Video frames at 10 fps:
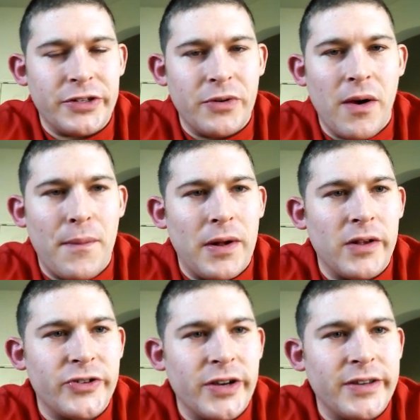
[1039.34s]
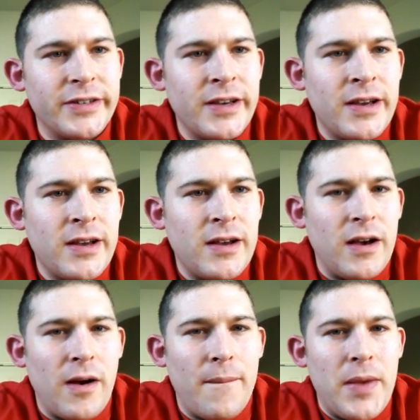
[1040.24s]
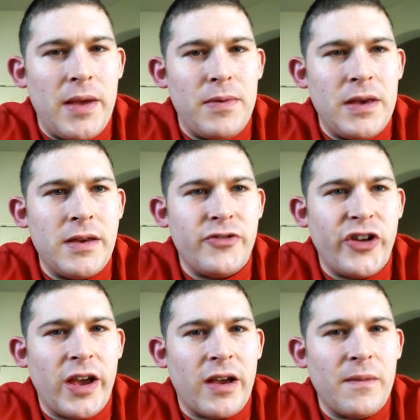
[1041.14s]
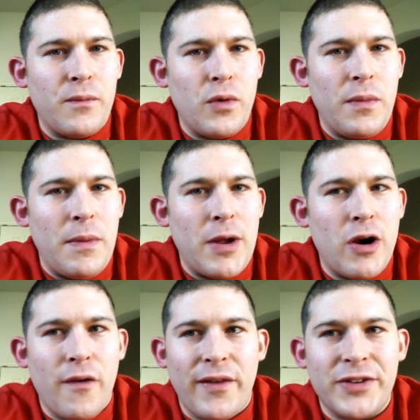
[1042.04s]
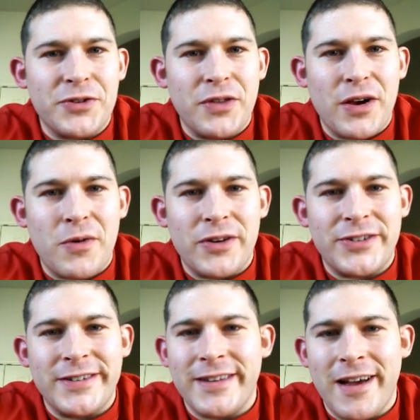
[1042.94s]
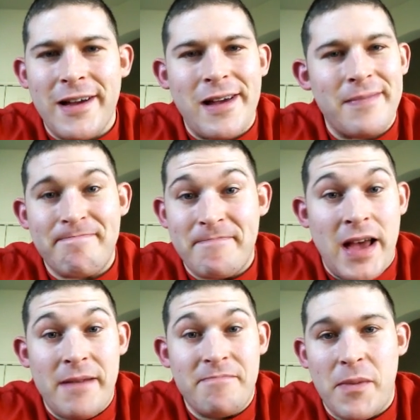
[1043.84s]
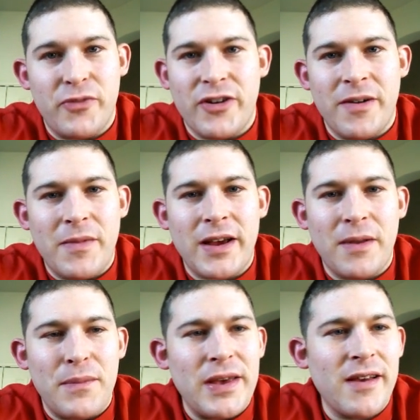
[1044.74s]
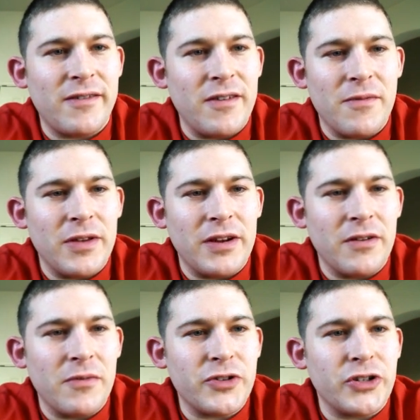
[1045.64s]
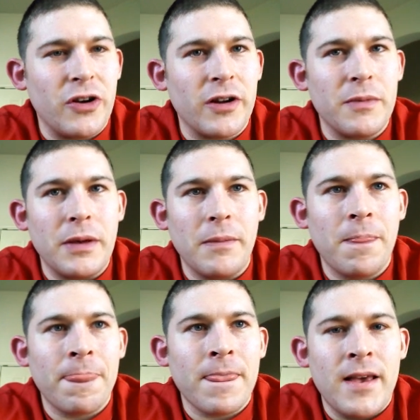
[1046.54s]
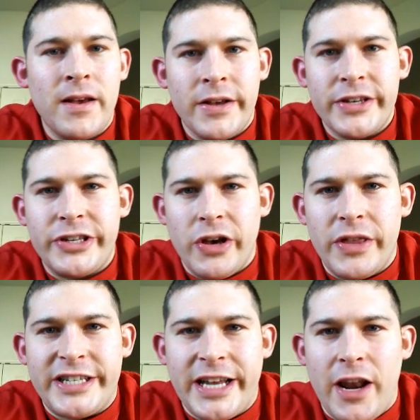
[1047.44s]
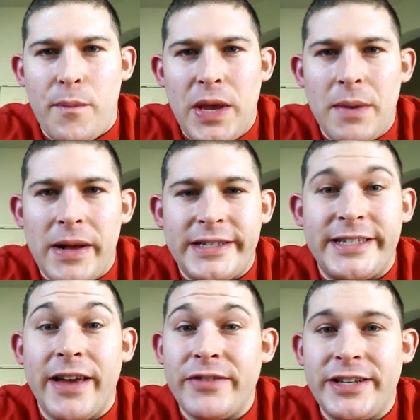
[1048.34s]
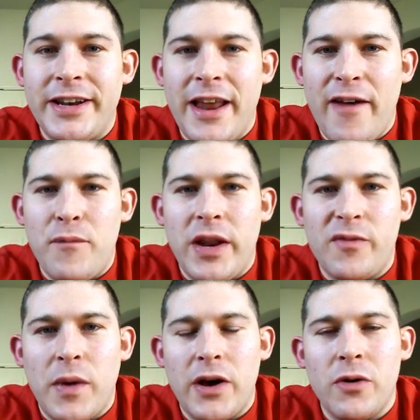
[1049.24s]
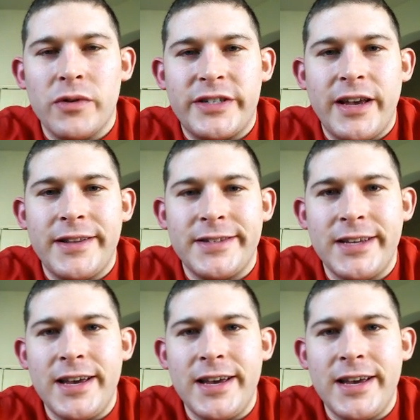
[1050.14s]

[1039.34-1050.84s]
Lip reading: Maybe Jacob would be better off answering that question. I'm sorry, I'm not going to BS you. I really don't know what you're talking about. So this ended up being about 17 and a half minutes. My goal was 10. See ya, a little bit longer.